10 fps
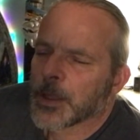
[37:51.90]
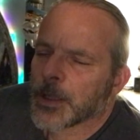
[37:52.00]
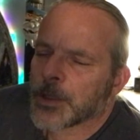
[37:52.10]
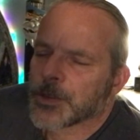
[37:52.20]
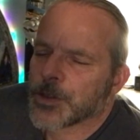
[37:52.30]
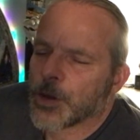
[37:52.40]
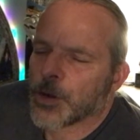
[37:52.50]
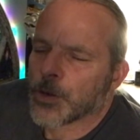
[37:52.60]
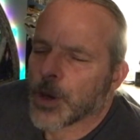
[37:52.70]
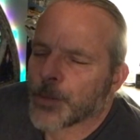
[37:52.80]
And
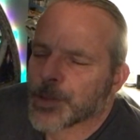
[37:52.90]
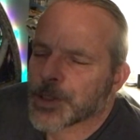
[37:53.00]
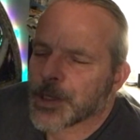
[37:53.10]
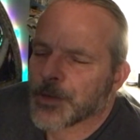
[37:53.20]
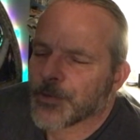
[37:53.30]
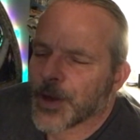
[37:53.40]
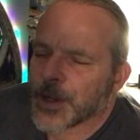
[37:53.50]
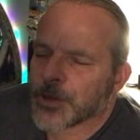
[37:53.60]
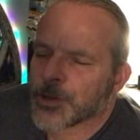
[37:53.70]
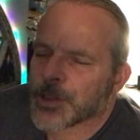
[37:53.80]
so I'm just going to
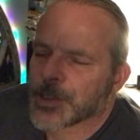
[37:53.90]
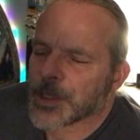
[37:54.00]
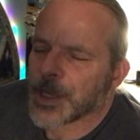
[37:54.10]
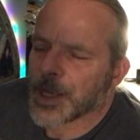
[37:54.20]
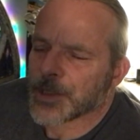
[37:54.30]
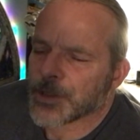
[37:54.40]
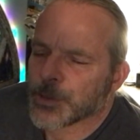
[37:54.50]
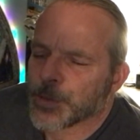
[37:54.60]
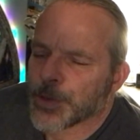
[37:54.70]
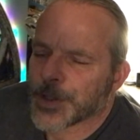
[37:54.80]
invite you just again to
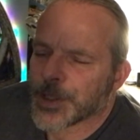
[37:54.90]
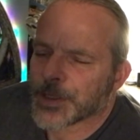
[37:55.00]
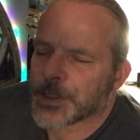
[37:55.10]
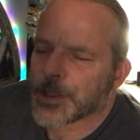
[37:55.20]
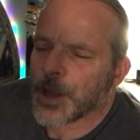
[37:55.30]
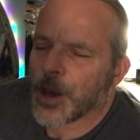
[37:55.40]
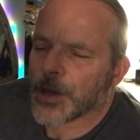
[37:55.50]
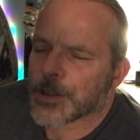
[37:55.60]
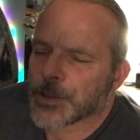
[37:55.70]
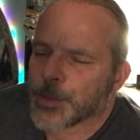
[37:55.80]
breathe into the
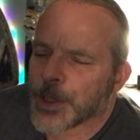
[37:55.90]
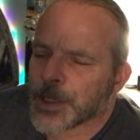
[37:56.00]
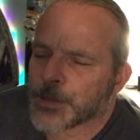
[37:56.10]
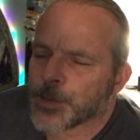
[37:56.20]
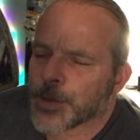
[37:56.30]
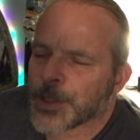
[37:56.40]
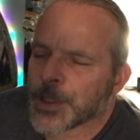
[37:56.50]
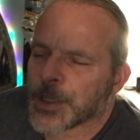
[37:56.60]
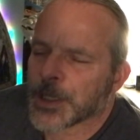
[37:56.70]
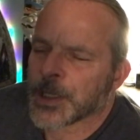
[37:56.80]
heart space,
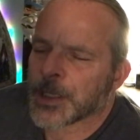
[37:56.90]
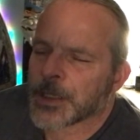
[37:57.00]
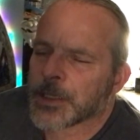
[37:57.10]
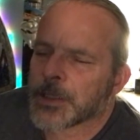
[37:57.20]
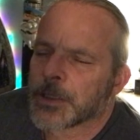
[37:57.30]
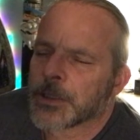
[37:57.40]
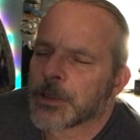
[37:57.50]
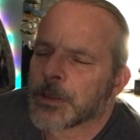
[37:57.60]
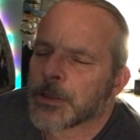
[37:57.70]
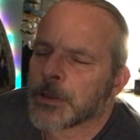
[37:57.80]
breathing in
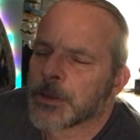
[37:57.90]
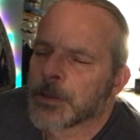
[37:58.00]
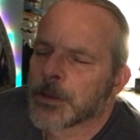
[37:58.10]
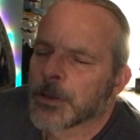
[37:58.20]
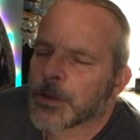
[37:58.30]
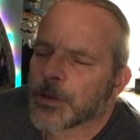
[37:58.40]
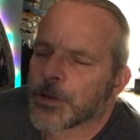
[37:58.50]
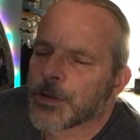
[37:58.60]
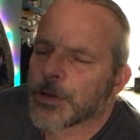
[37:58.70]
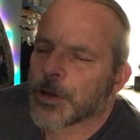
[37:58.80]

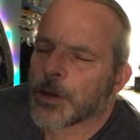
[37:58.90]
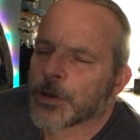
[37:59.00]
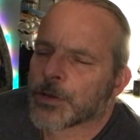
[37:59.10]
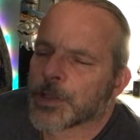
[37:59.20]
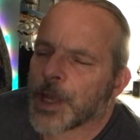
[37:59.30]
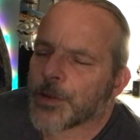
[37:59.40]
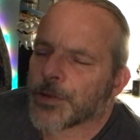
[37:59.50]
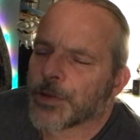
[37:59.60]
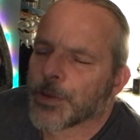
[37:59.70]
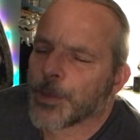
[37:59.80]
through the nose, out
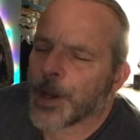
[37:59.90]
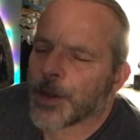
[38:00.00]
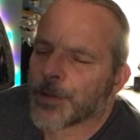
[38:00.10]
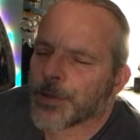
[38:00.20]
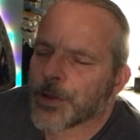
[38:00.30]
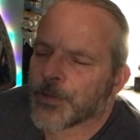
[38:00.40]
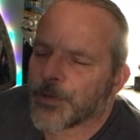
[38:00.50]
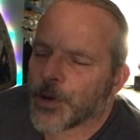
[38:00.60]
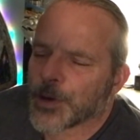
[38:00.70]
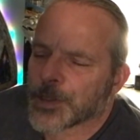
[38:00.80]
through the mouth, and
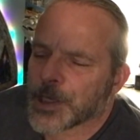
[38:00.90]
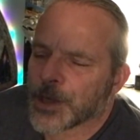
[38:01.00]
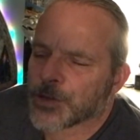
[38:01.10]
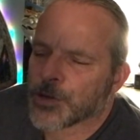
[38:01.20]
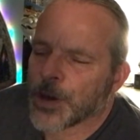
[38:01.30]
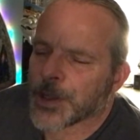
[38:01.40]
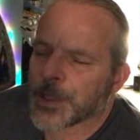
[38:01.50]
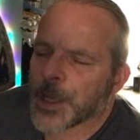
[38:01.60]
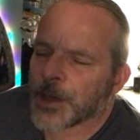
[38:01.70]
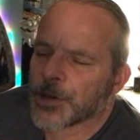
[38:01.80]
focusing on drawing
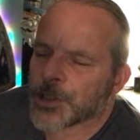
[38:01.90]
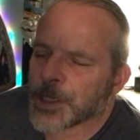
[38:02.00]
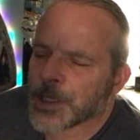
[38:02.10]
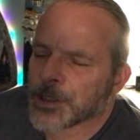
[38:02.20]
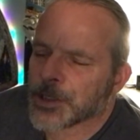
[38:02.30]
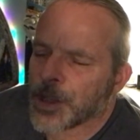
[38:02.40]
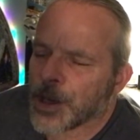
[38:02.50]
the energy into the